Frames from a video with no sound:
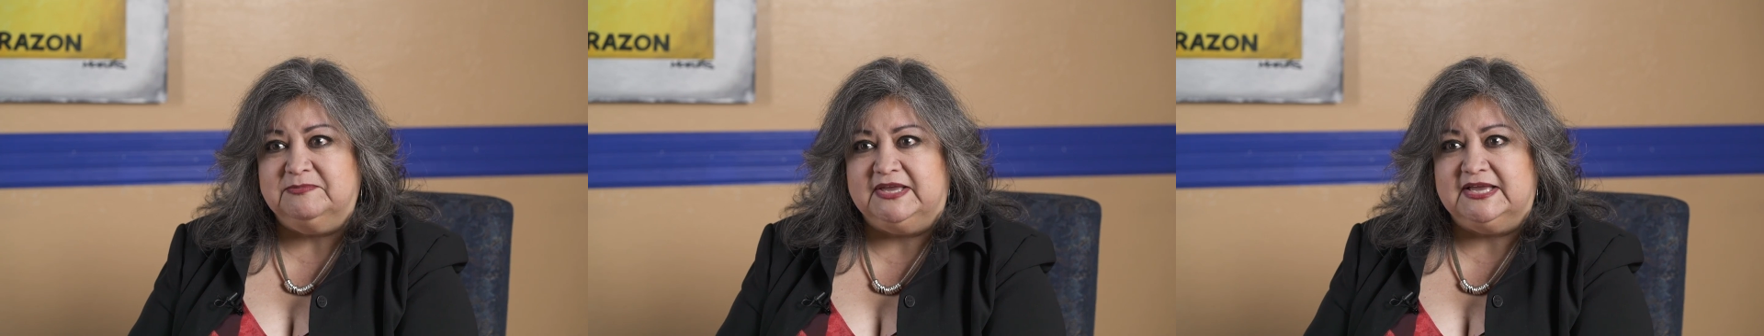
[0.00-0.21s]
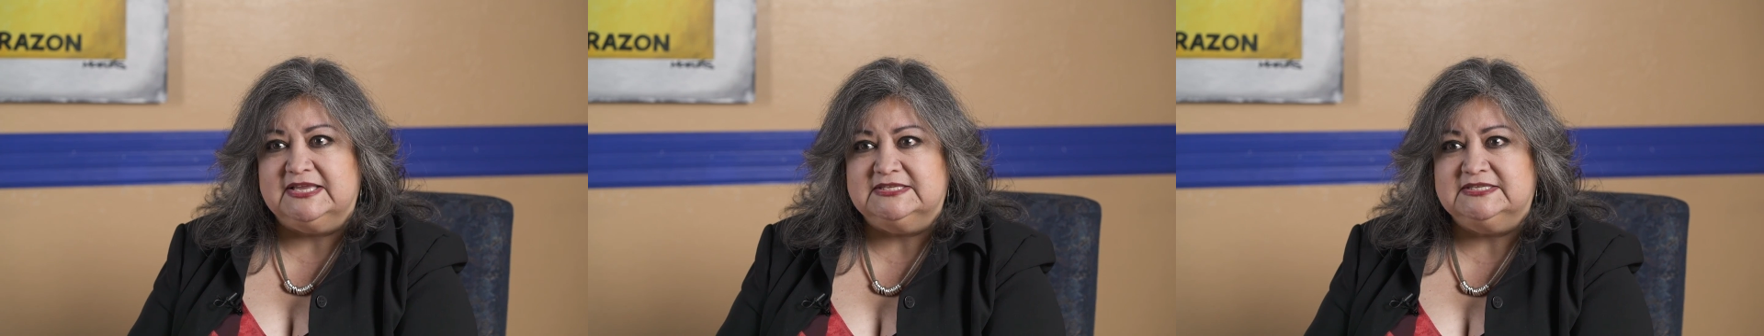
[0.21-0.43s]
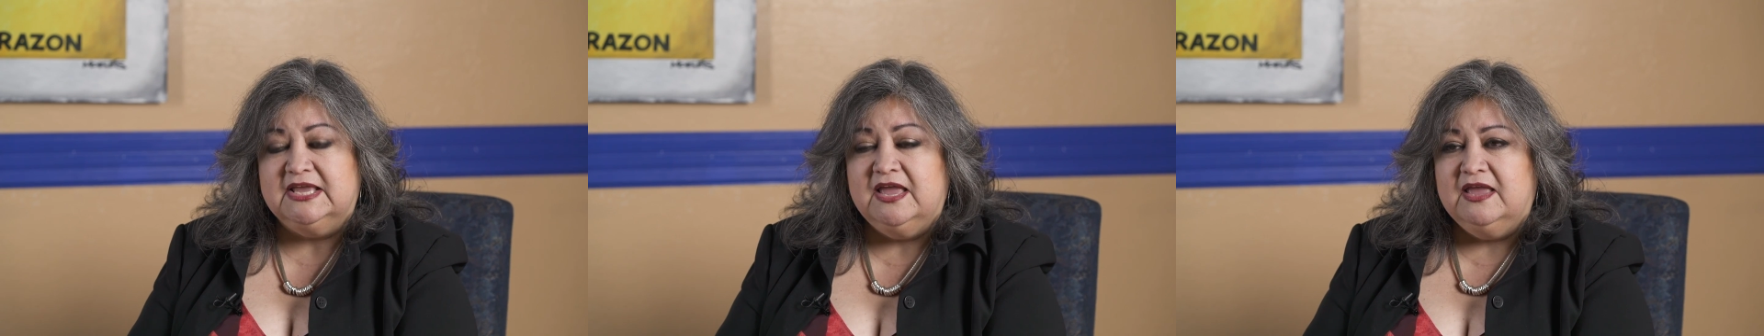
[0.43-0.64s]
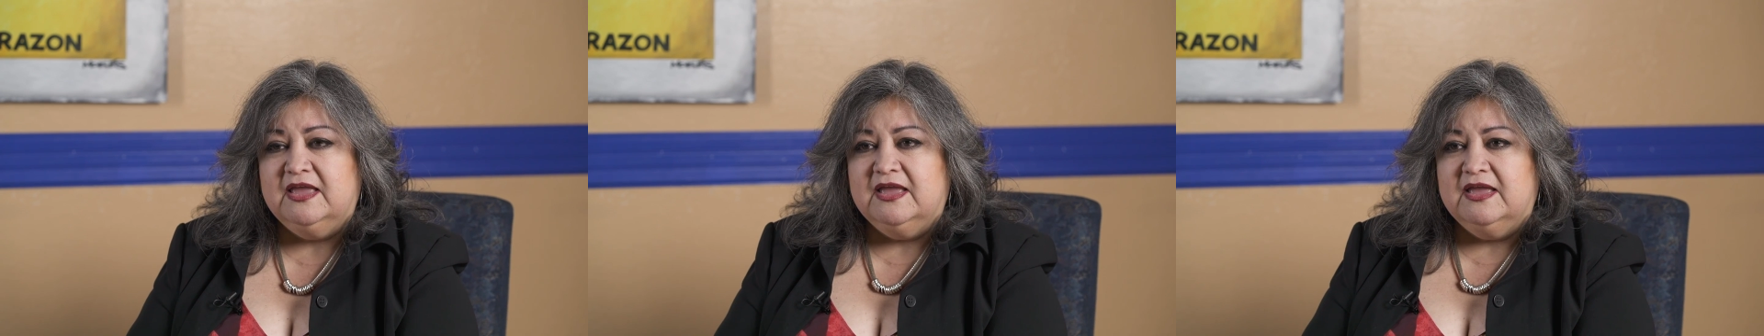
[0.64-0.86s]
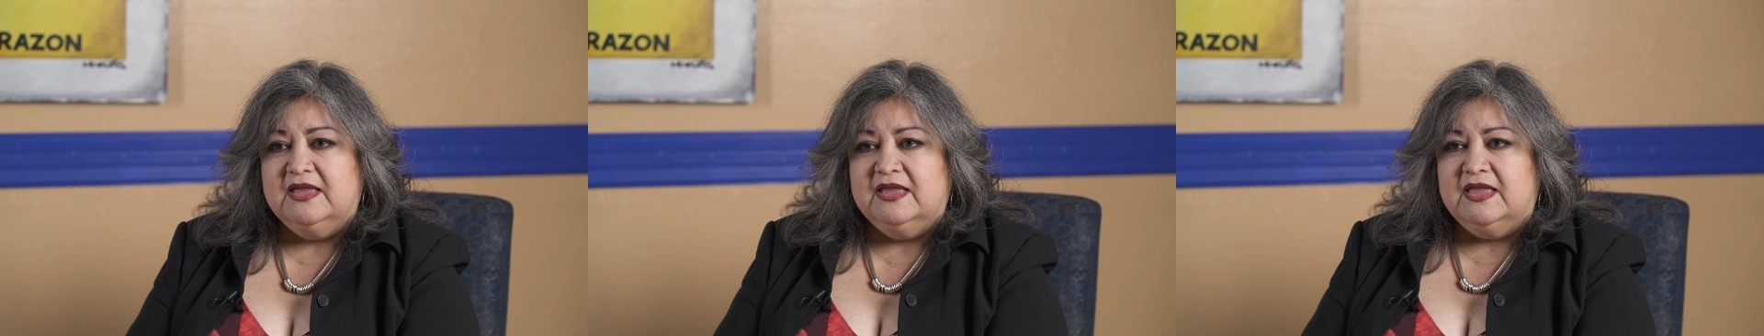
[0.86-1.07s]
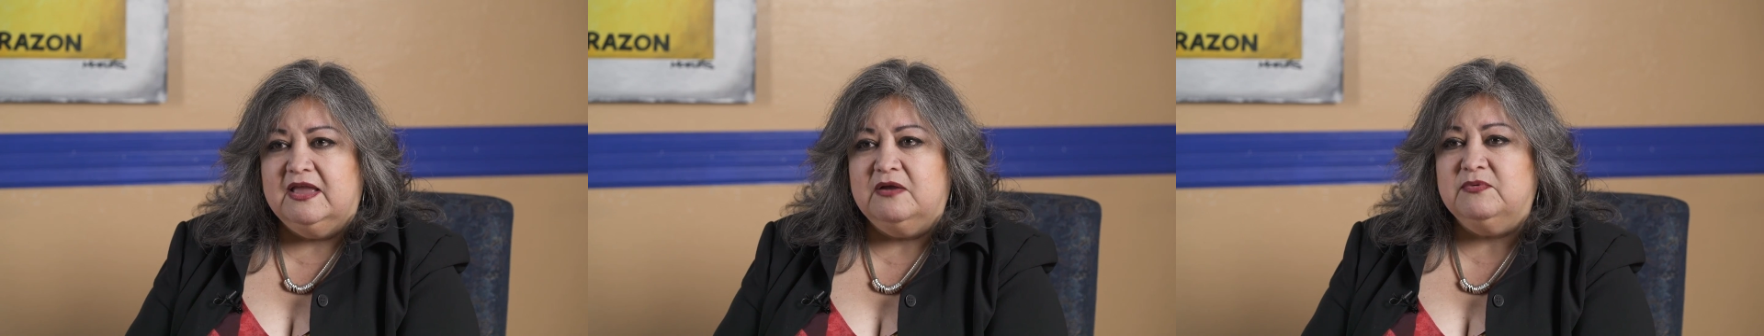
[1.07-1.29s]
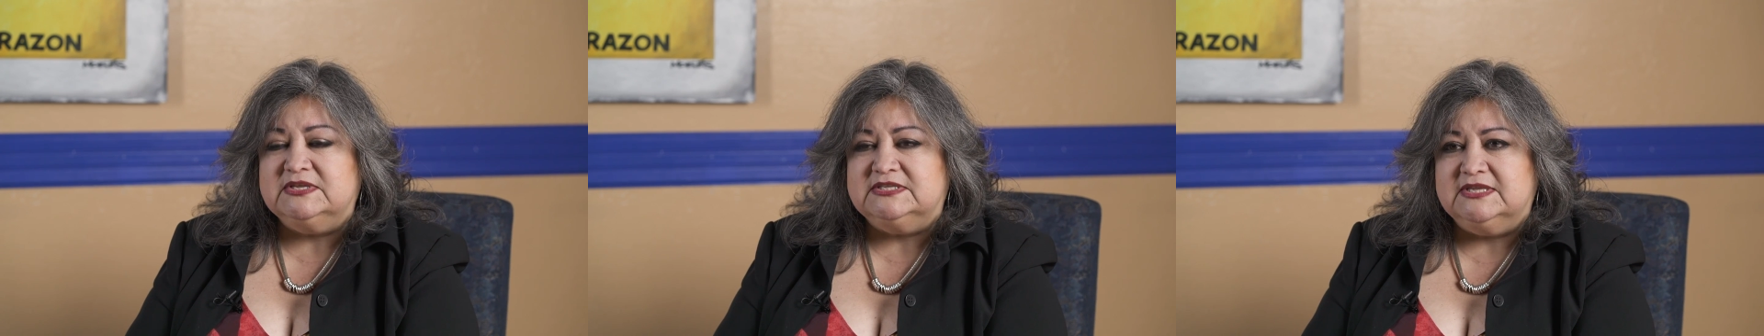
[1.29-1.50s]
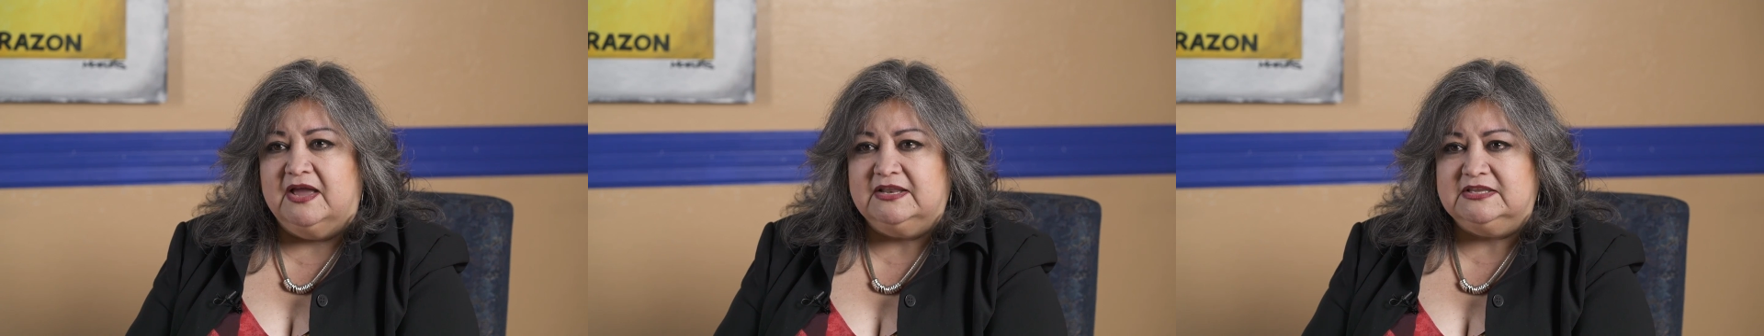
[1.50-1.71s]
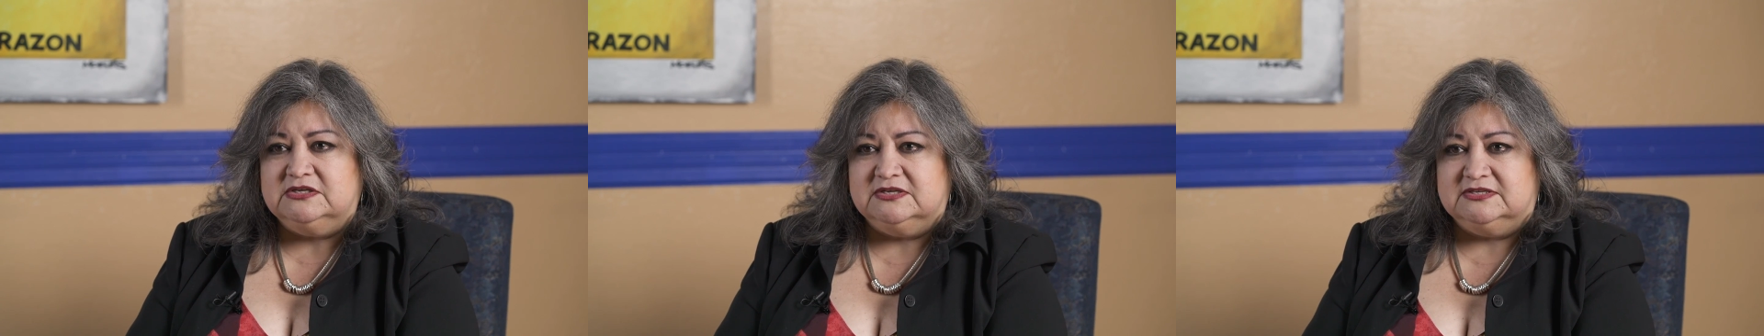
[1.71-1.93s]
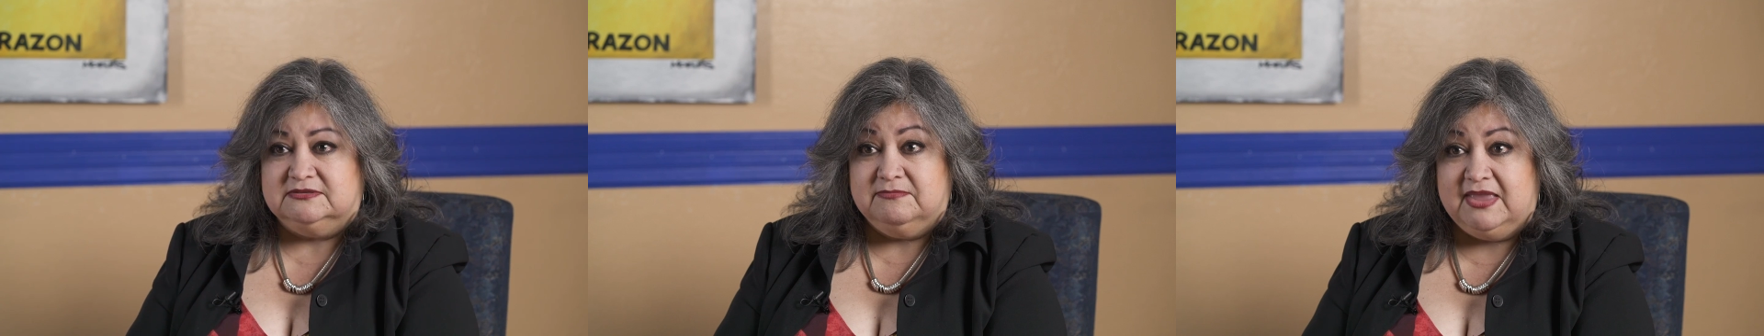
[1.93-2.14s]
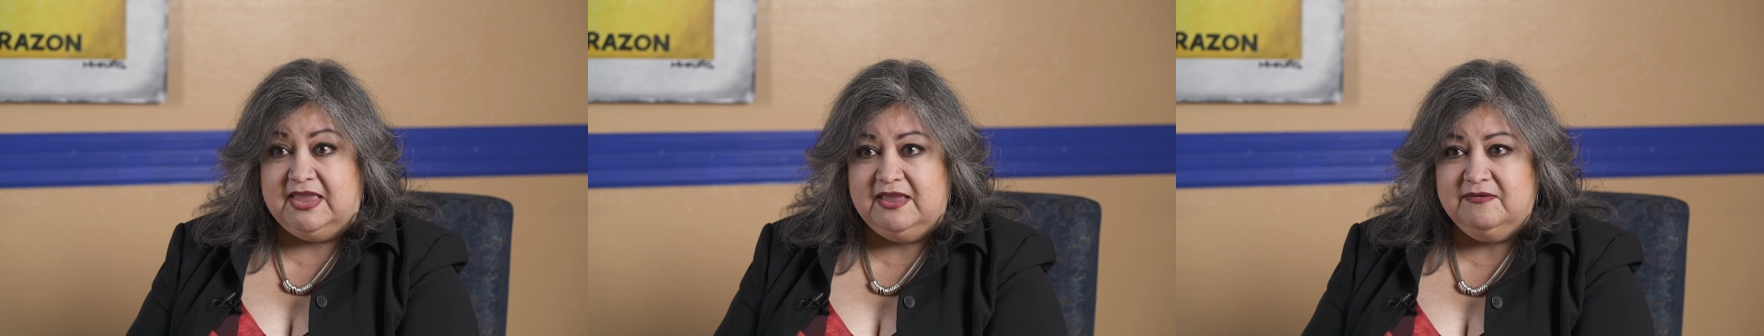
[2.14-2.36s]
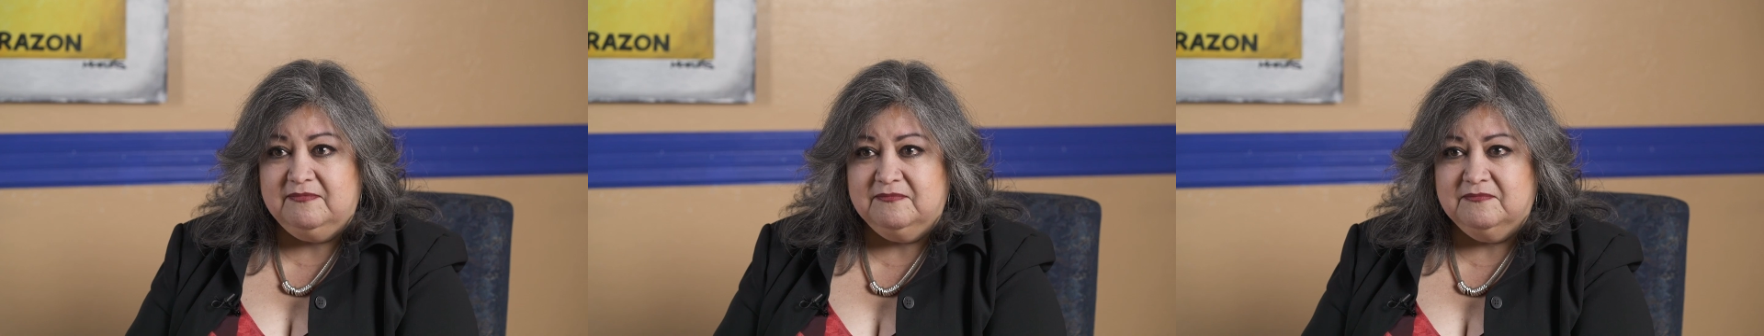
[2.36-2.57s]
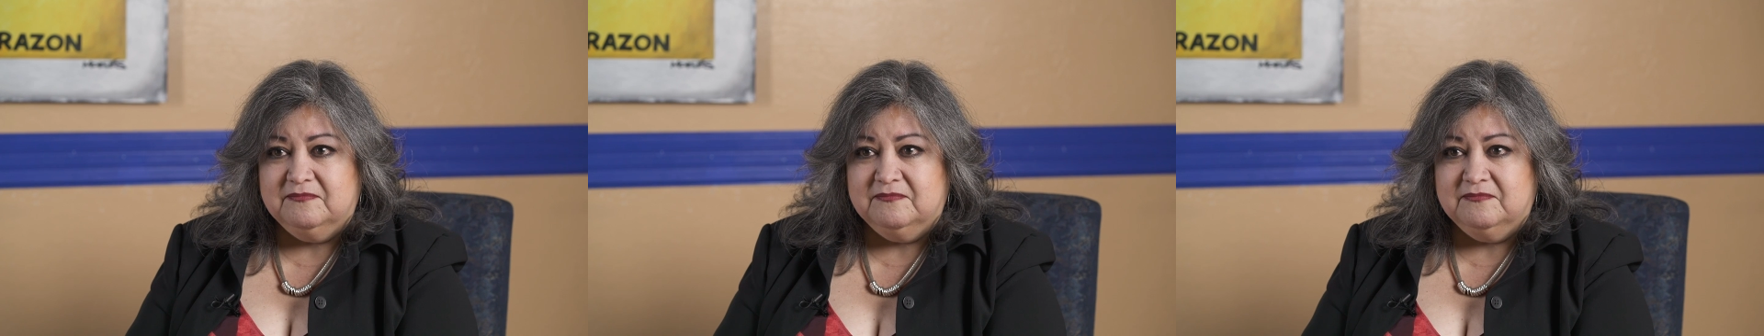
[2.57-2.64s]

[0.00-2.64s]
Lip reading: because it was not just me.